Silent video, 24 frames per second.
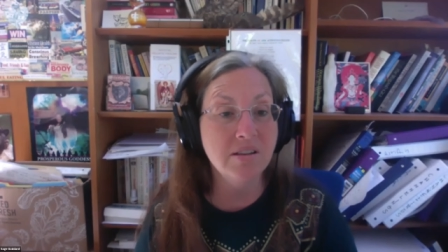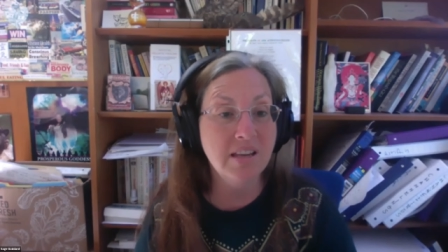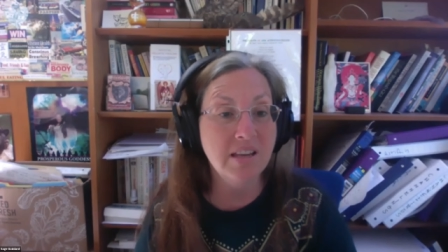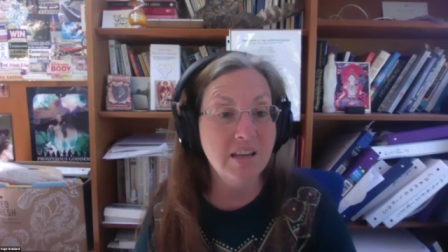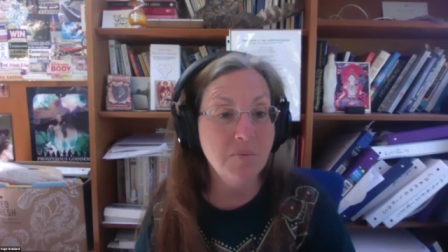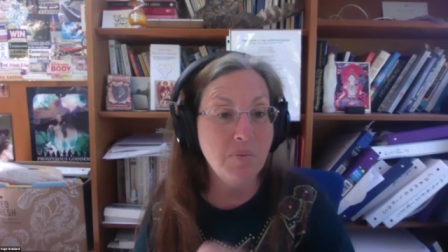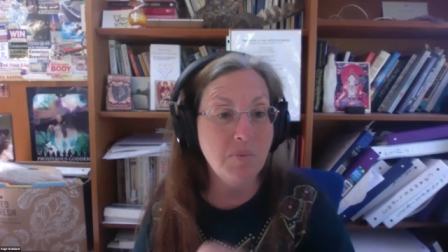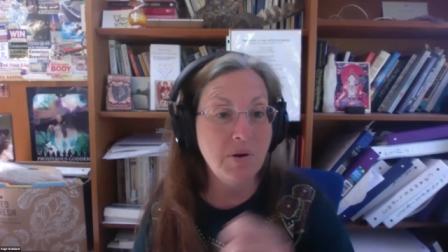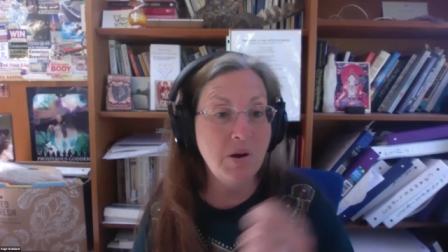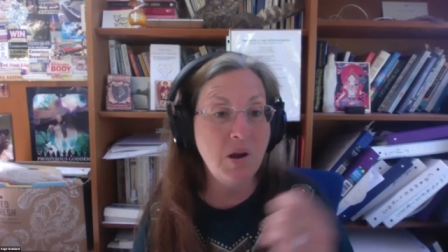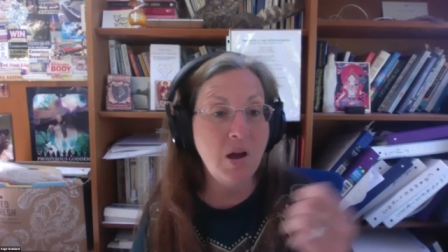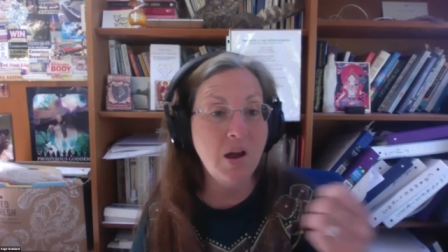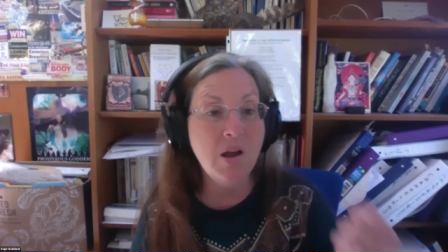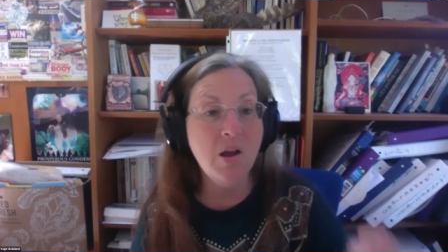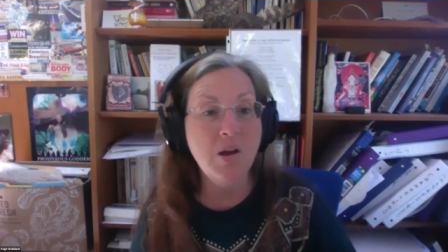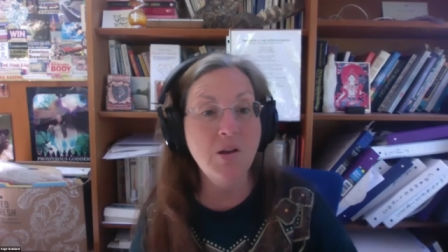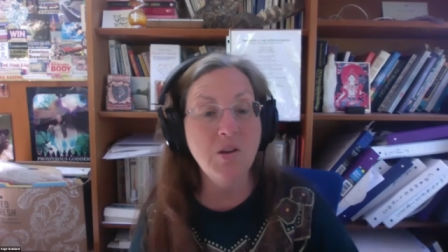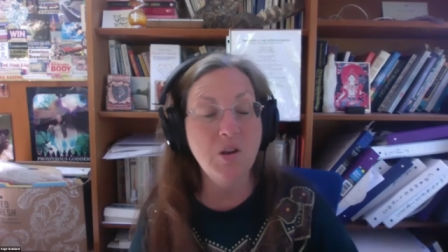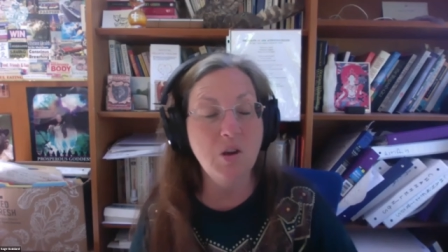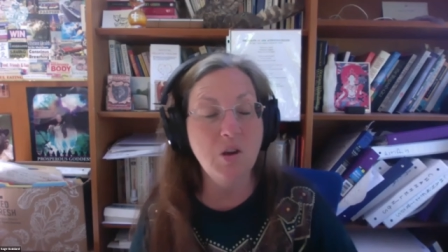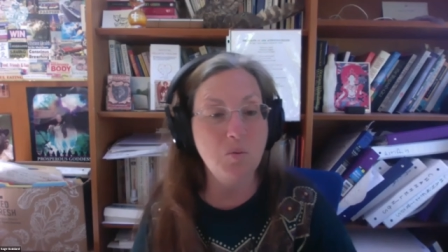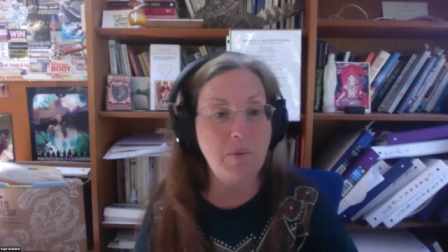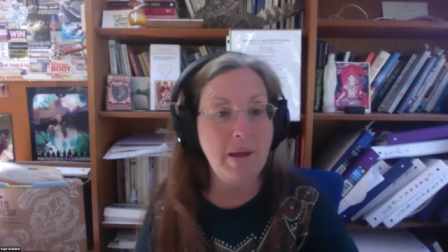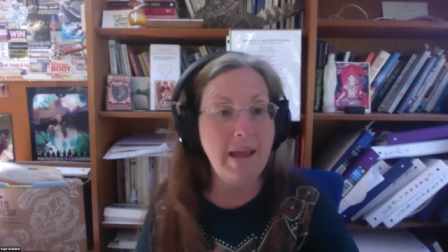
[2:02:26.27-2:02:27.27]
keep an eye
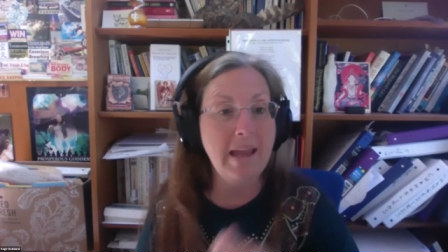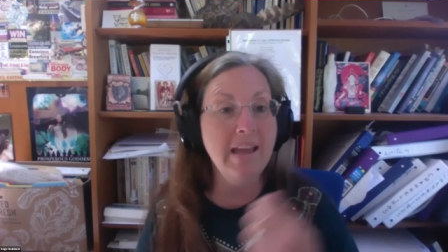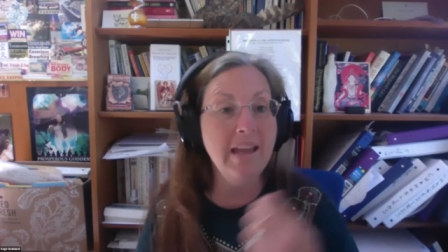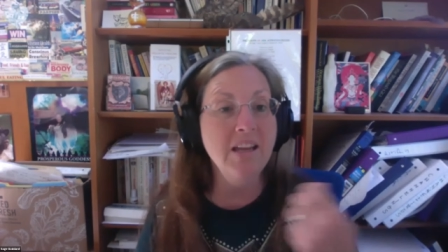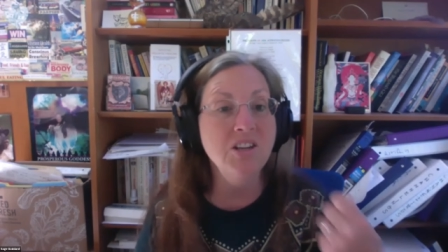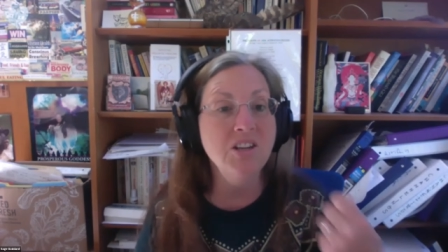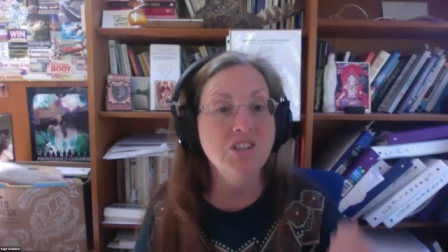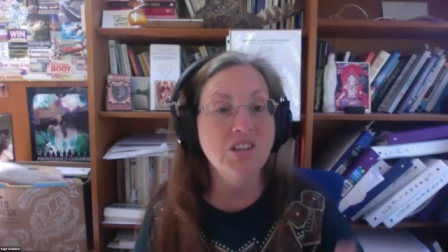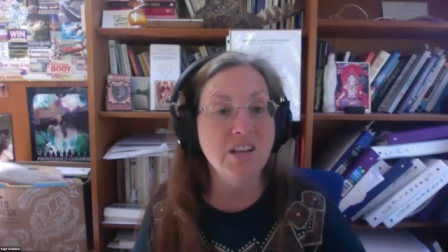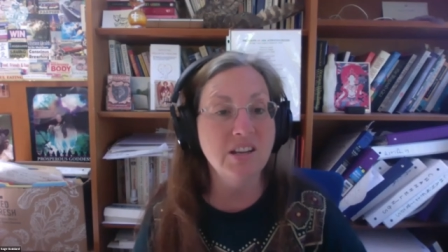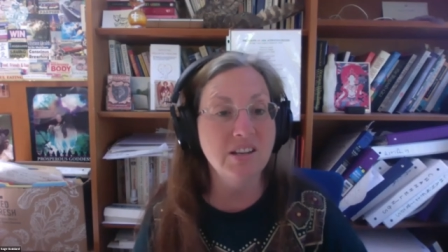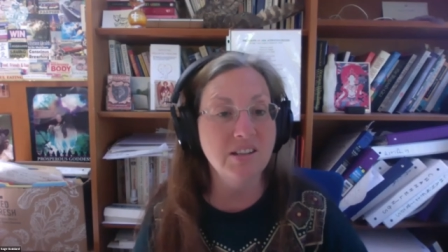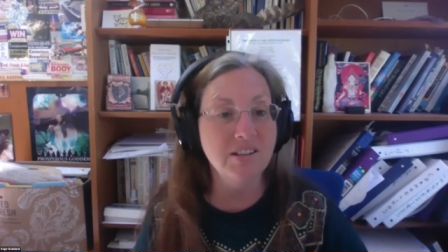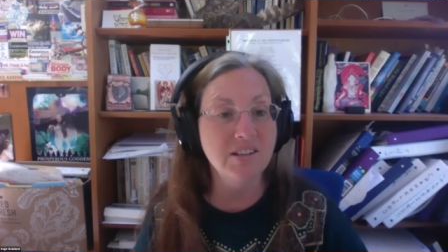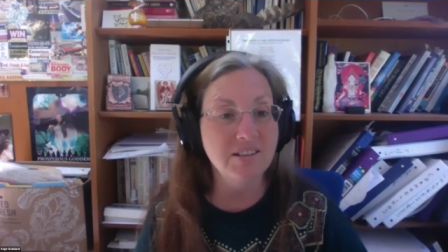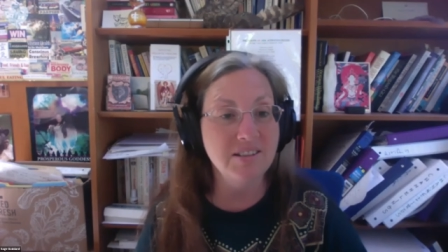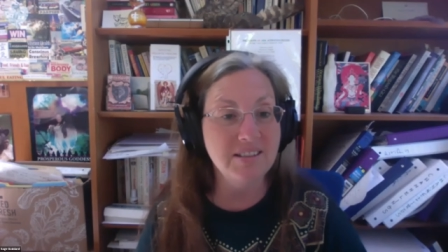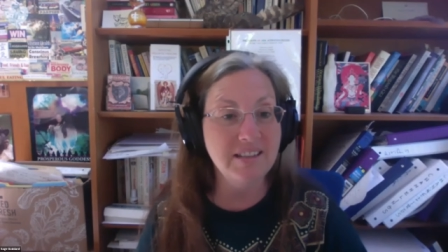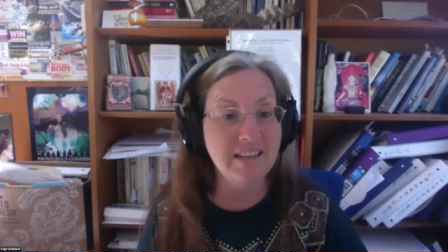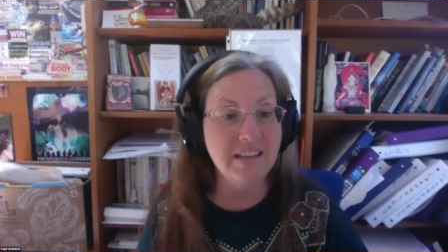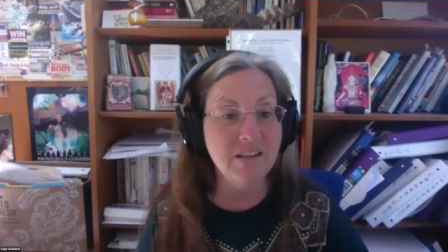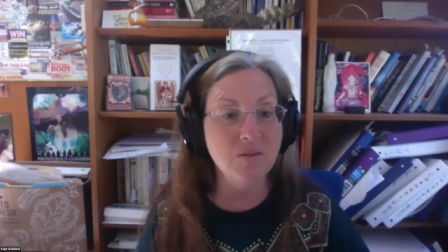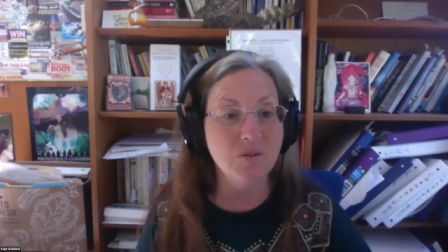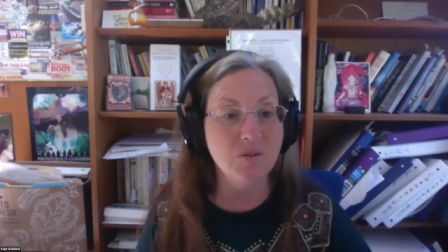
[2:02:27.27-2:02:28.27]
on your page and
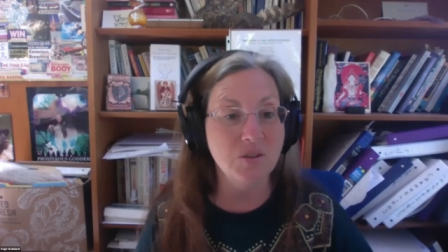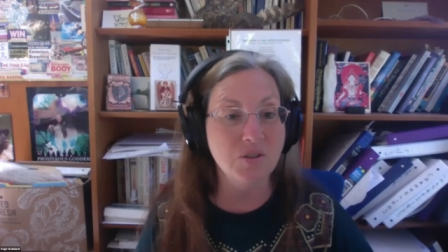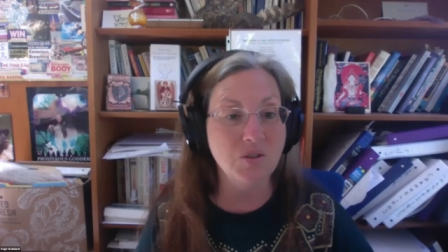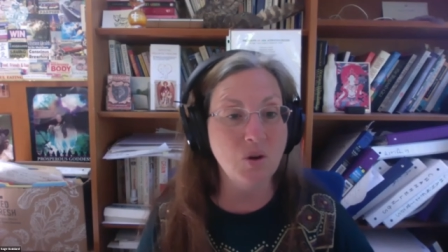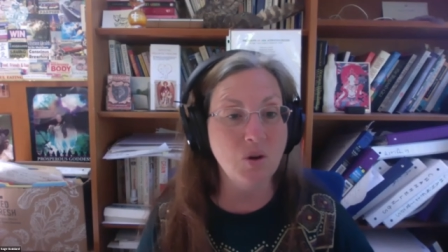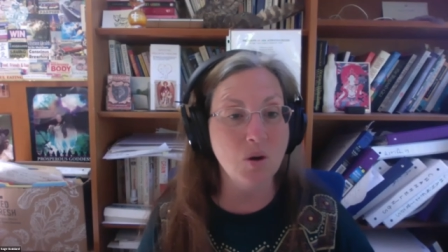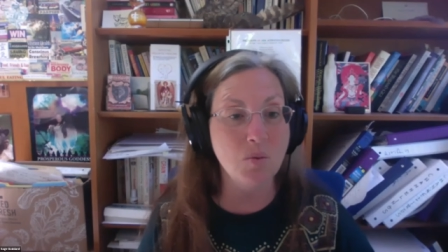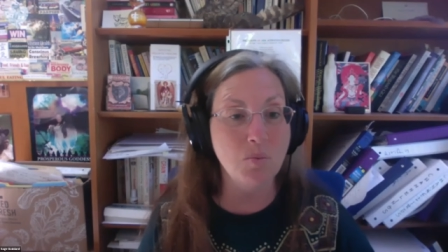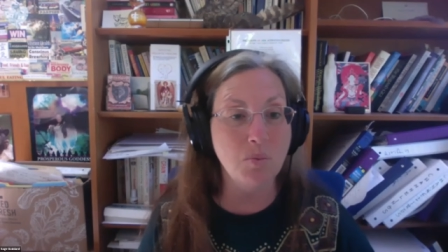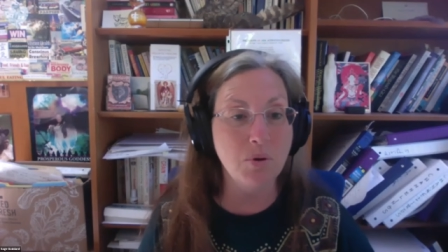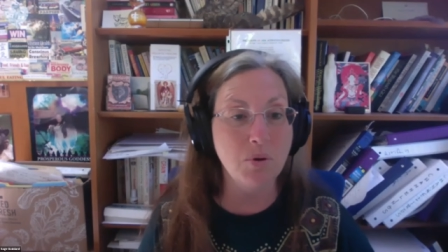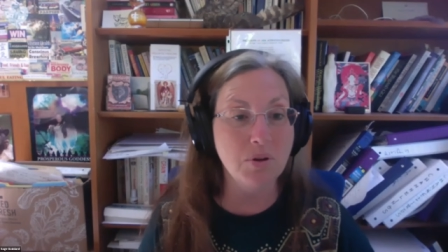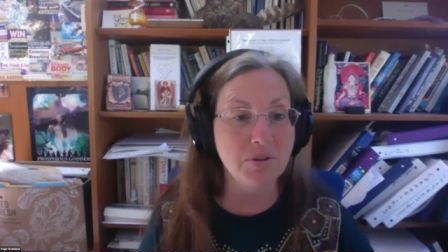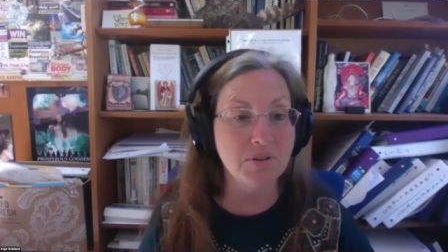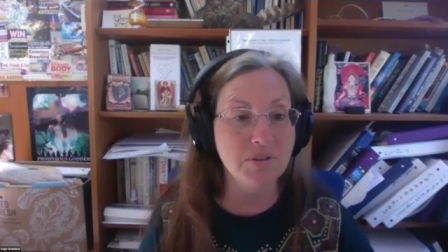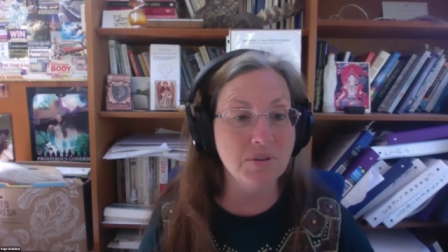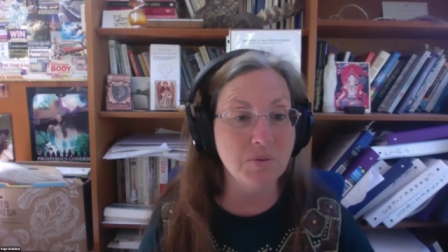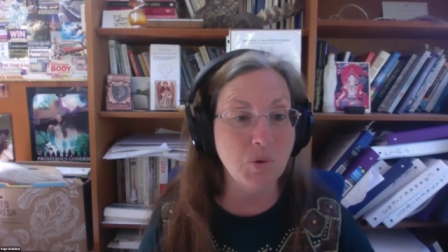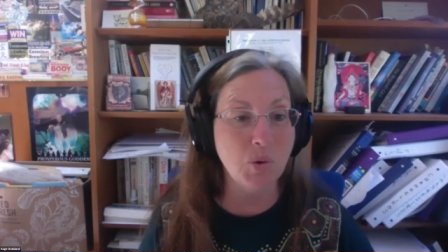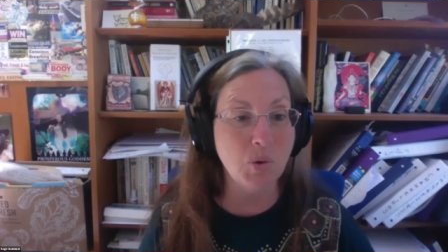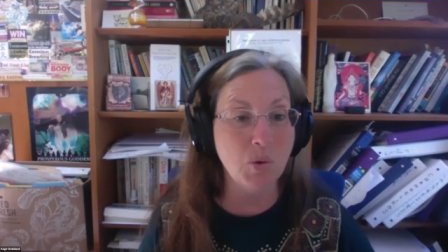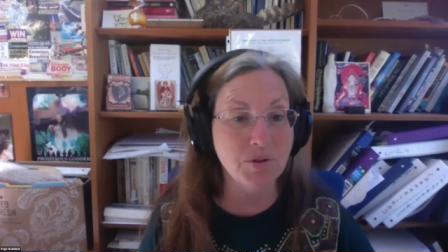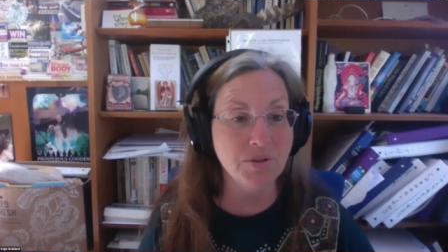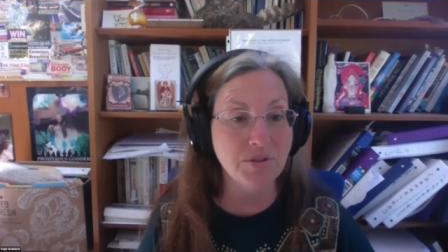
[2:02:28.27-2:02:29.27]
see you start putting
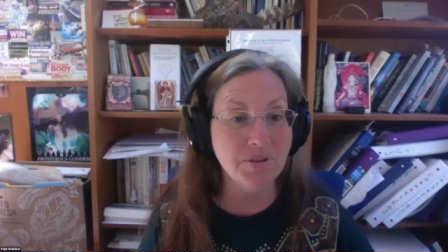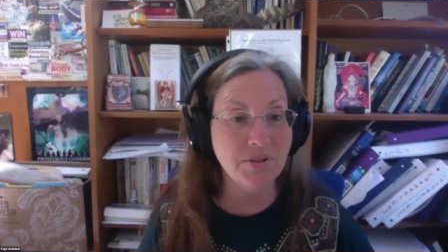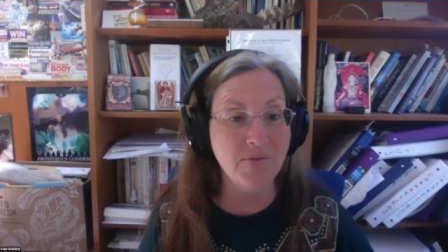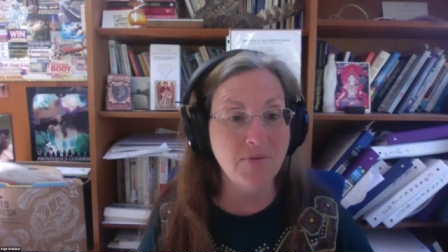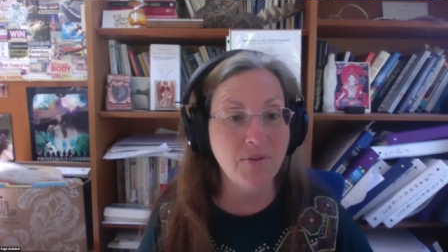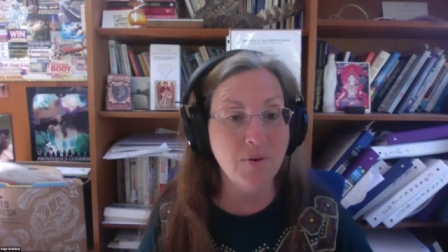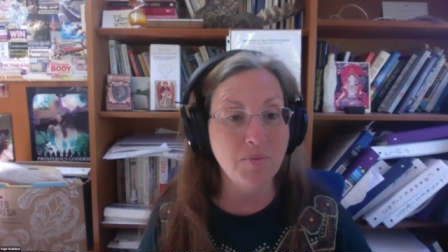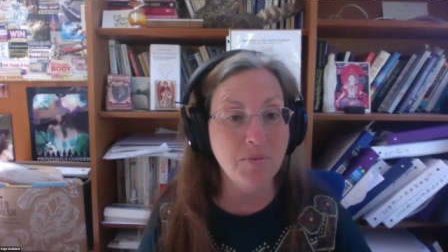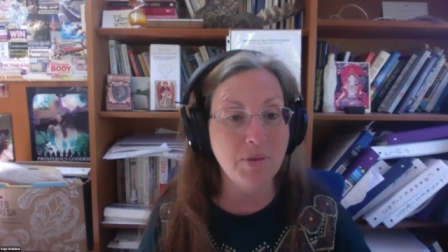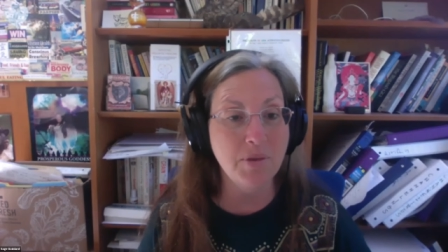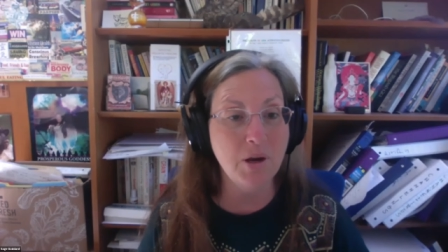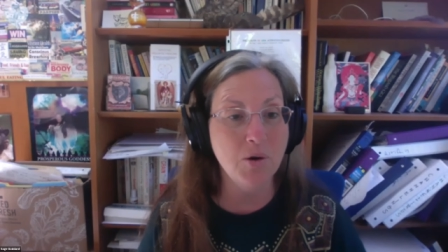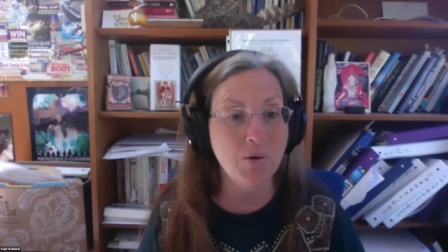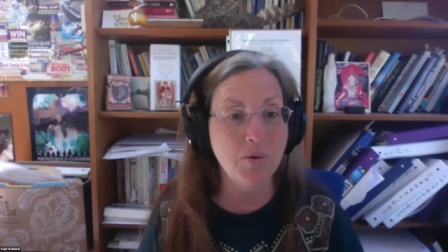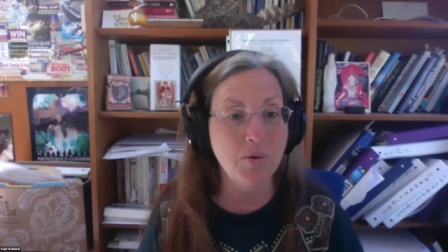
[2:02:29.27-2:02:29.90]
some cool stuff up there.